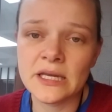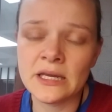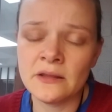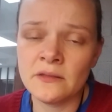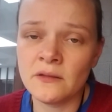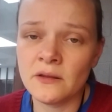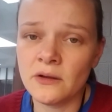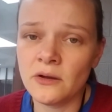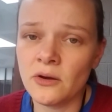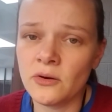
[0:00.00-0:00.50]
in
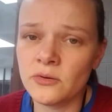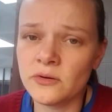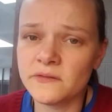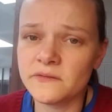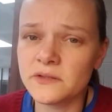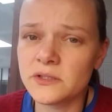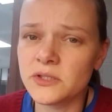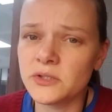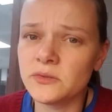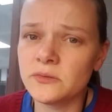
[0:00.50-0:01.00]
the Code of
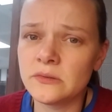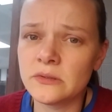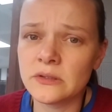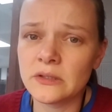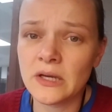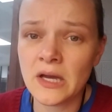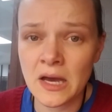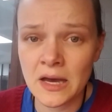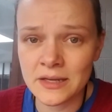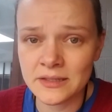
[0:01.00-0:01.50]
Student
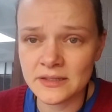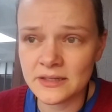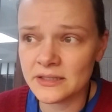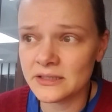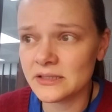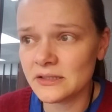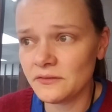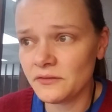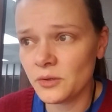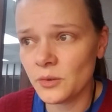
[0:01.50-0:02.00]

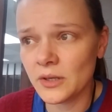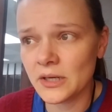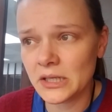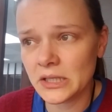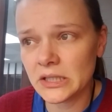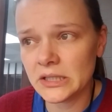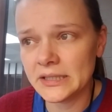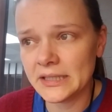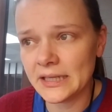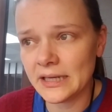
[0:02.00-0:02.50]
Conduct if you want to
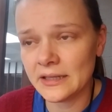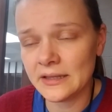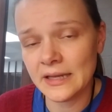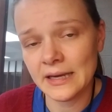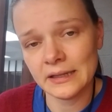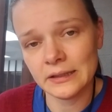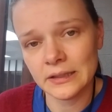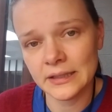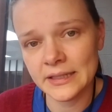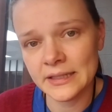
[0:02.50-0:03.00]
click on
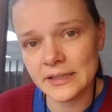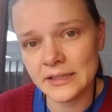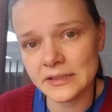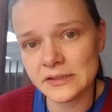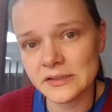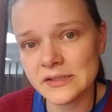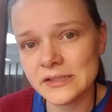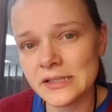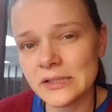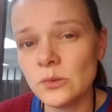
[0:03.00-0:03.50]
that link and
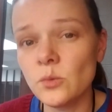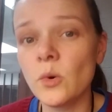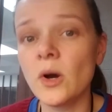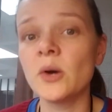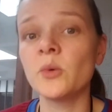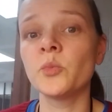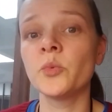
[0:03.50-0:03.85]
see what